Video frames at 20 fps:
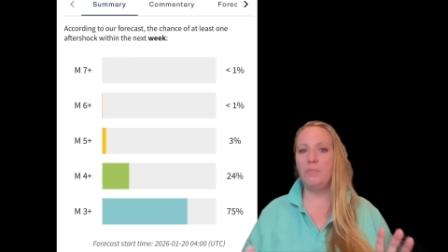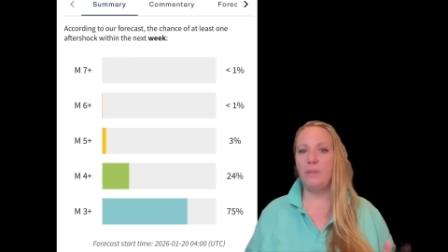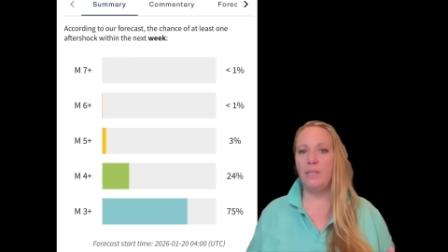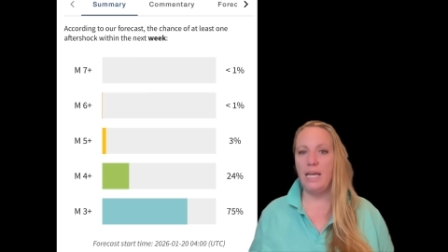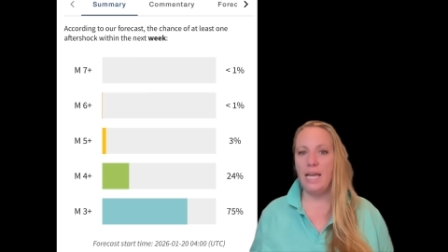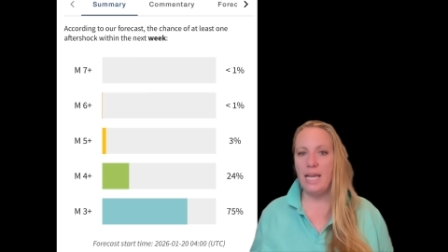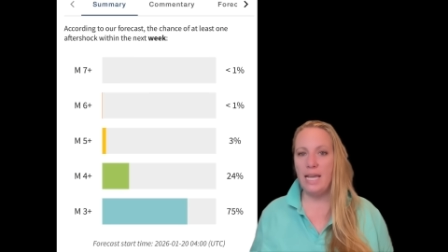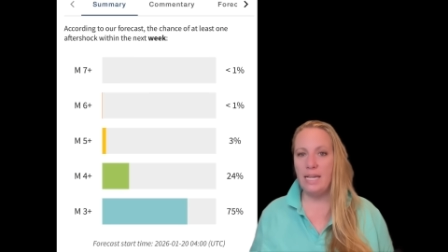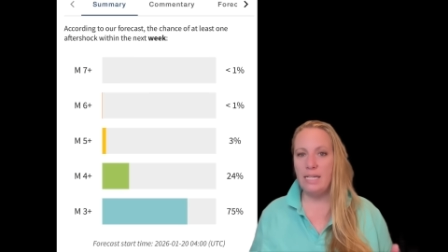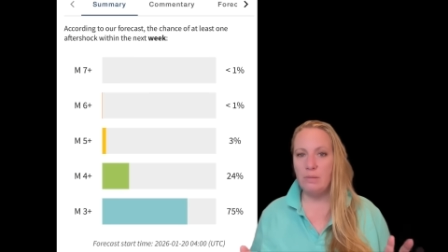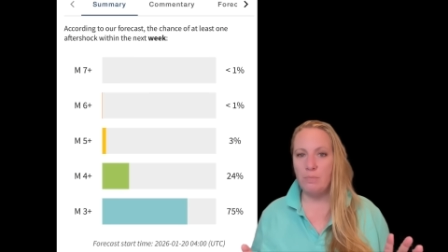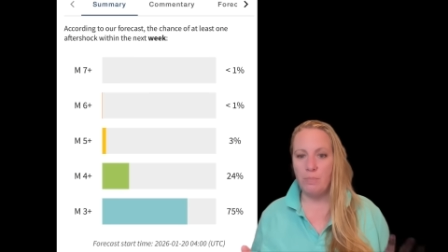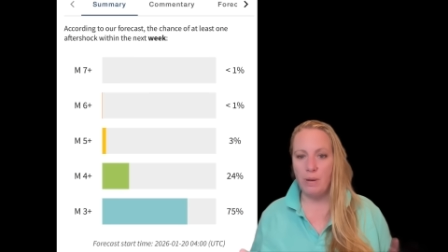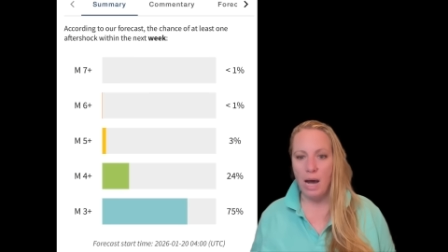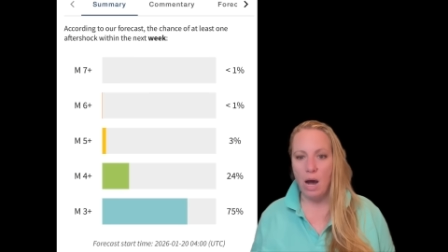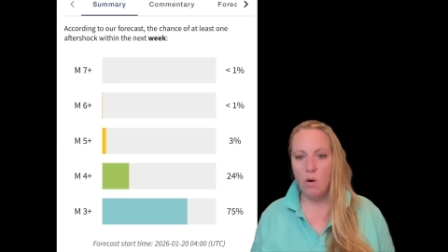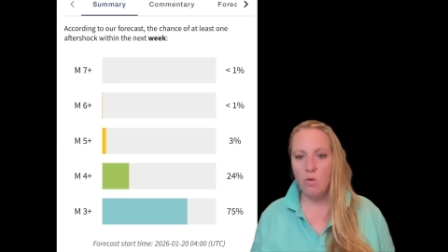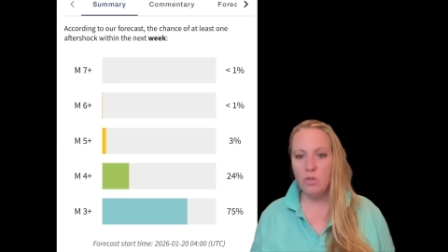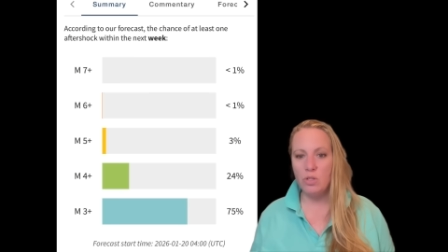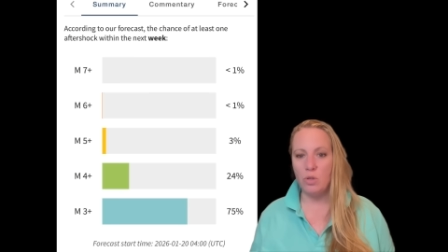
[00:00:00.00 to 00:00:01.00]
plate
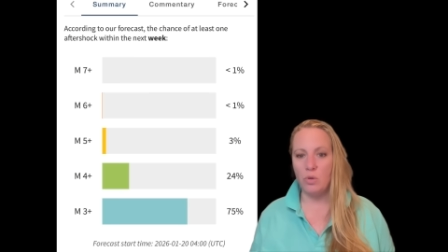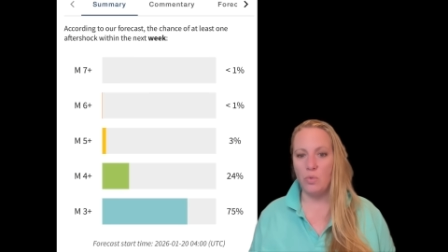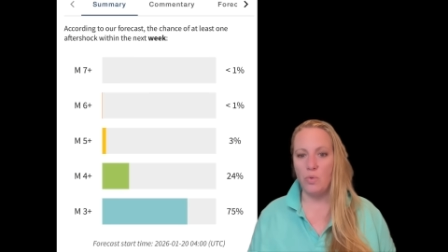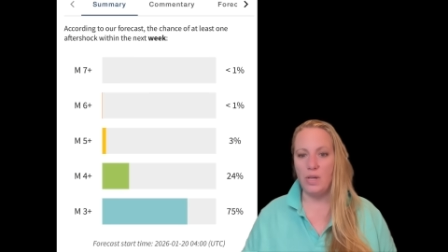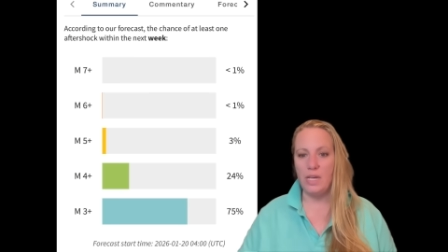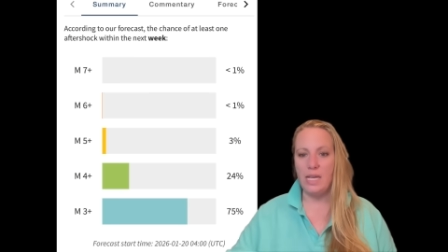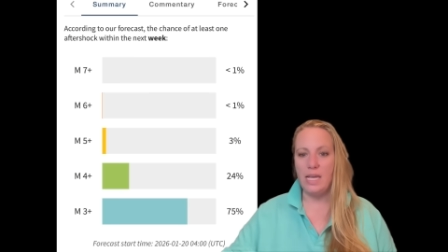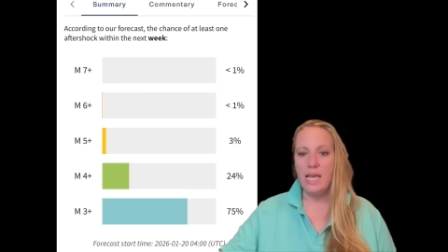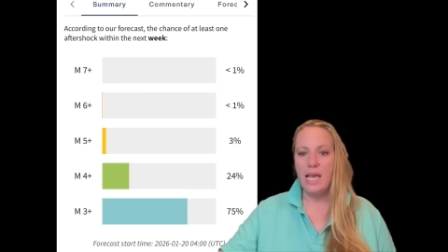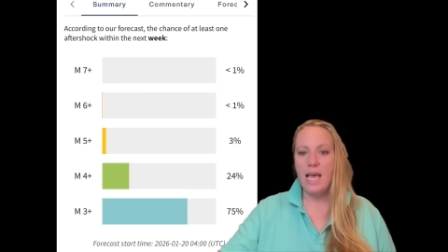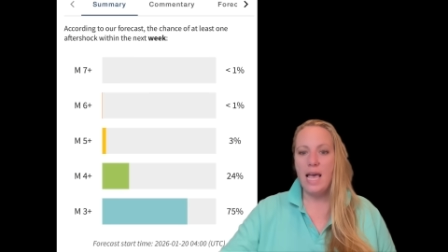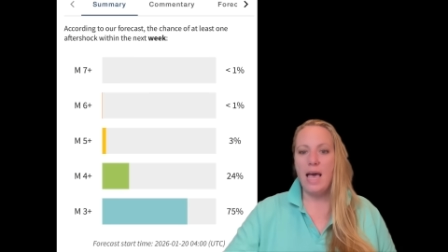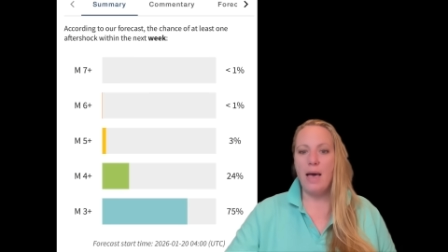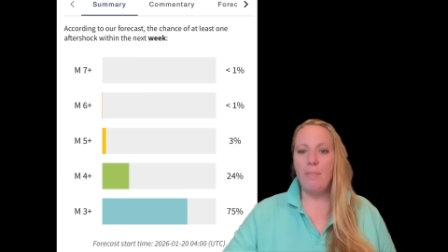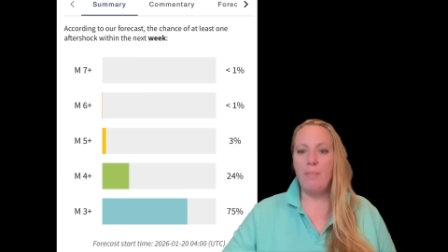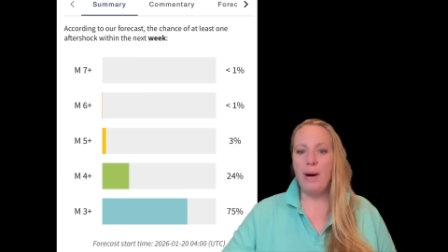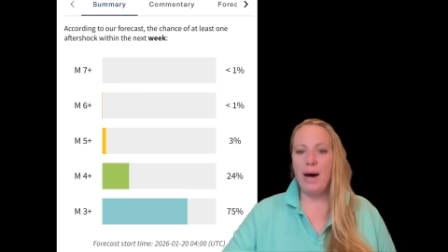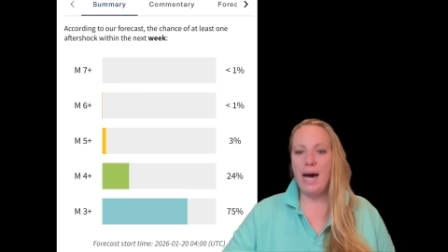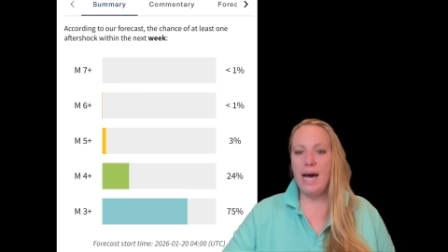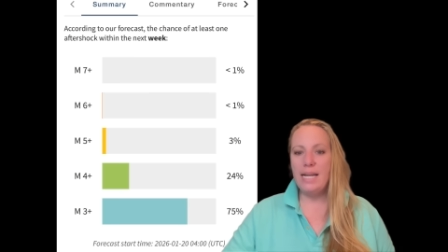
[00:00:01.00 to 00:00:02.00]
boundary.
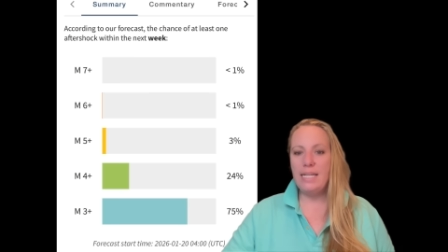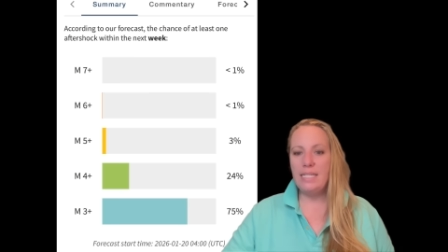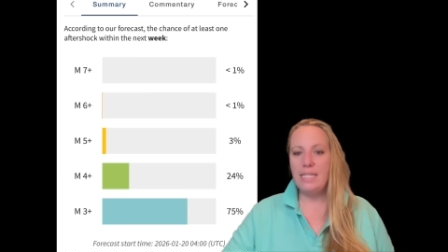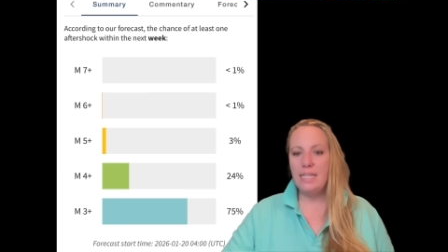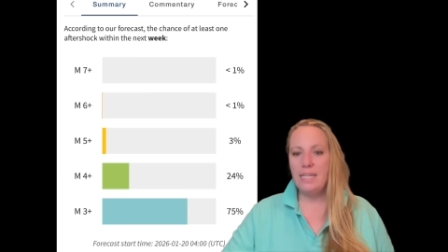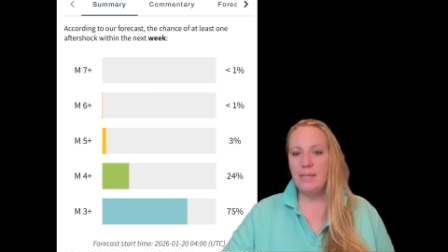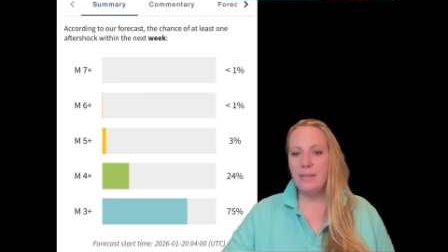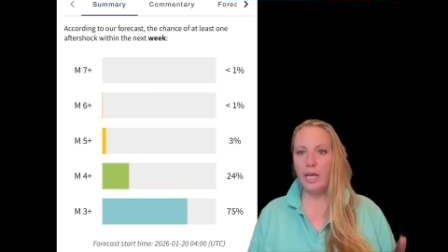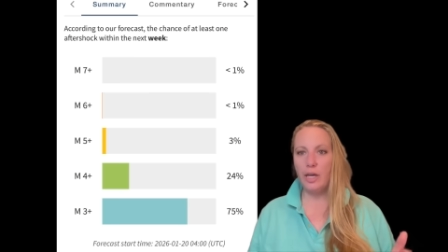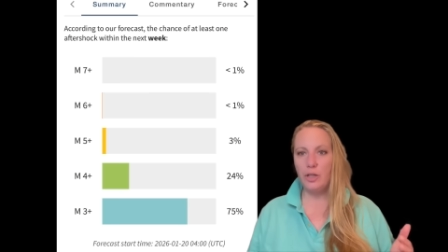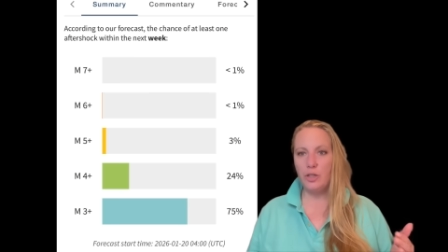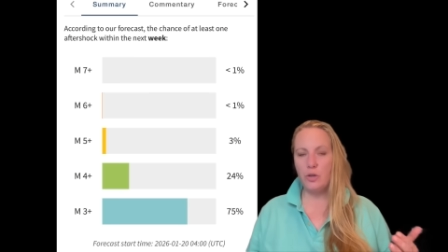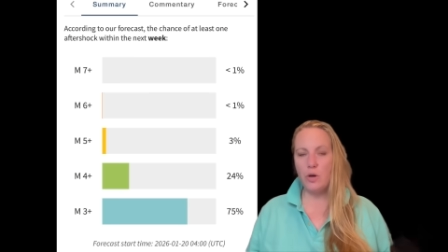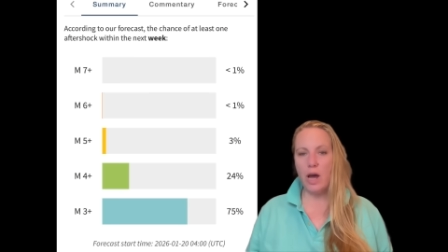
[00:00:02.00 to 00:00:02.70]
But to